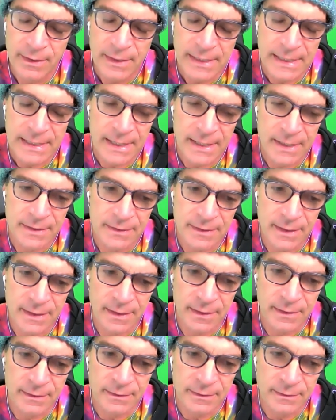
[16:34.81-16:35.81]
And
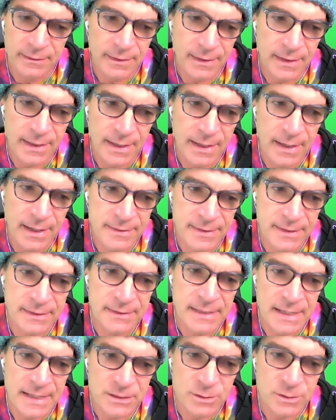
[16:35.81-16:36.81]
I think
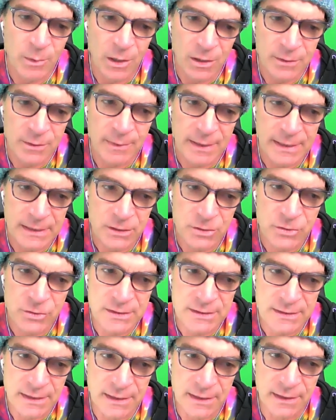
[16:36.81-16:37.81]
that sparked my
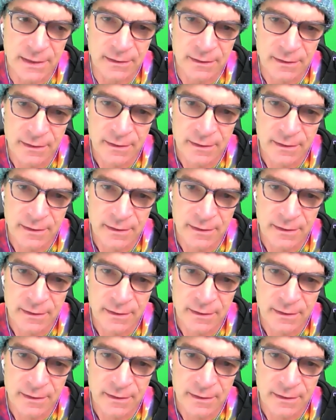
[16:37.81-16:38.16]
interest in it,